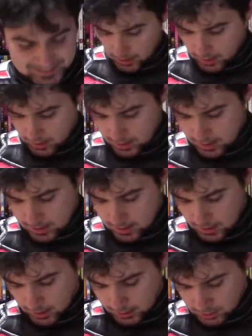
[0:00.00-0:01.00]

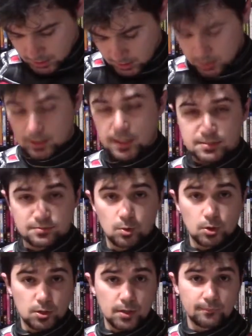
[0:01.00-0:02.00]
I just got a glass of
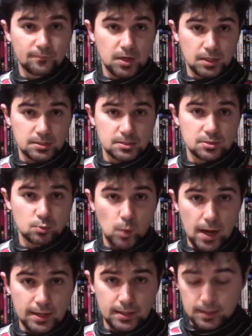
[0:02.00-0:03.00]
water. I'm fucking
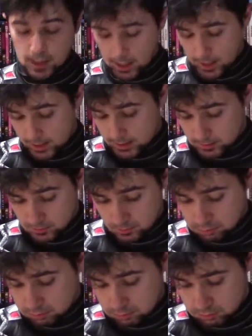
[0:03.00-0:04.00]
sweating. I
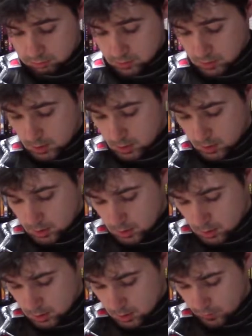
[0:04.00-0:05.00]

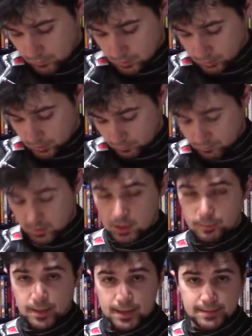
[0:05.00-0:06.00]
feel like I'm gonna
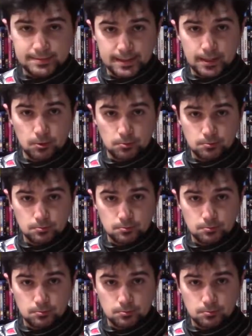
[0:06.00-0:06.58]
fucking pass out.